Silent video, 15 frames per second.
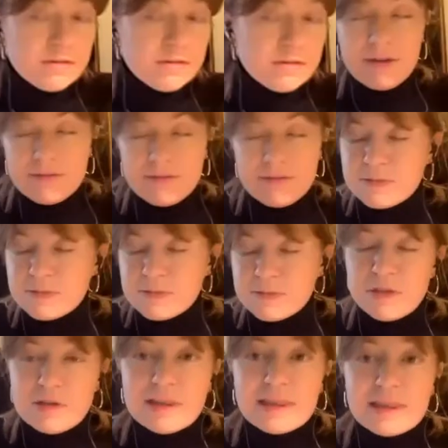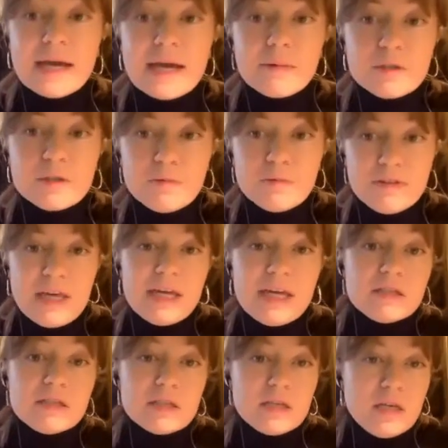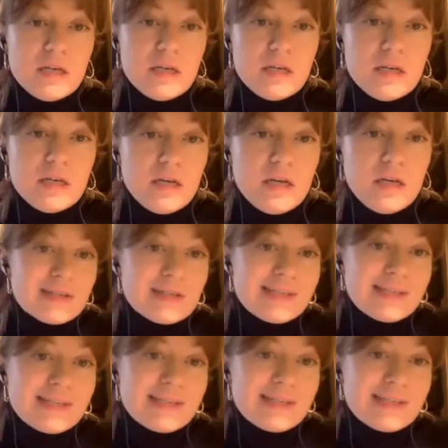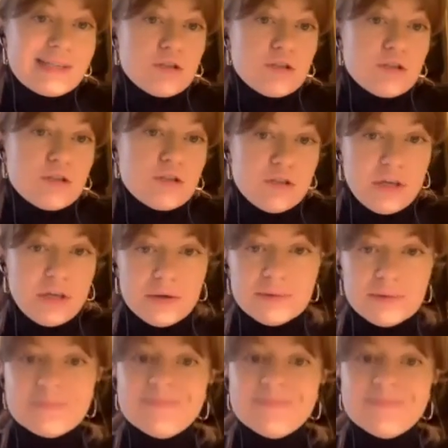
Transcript: have substituted language with it, because language is used here.